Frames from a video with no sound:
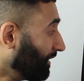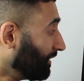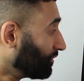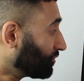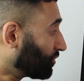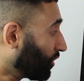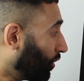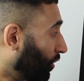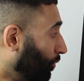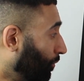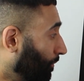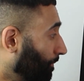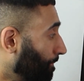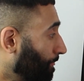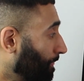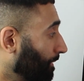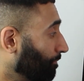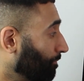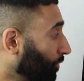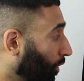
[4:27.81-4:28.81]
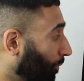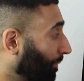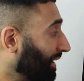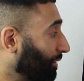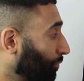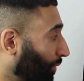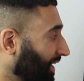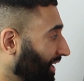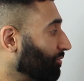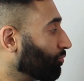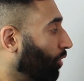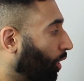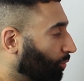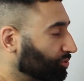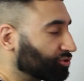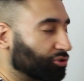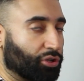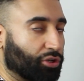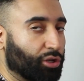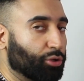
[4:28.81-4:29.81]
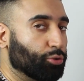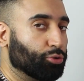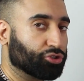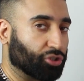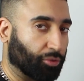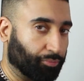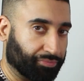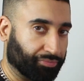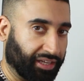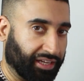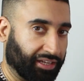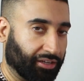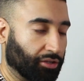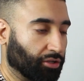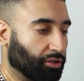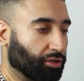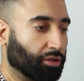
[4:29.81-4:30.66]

So no matter what, you're always going to lose something.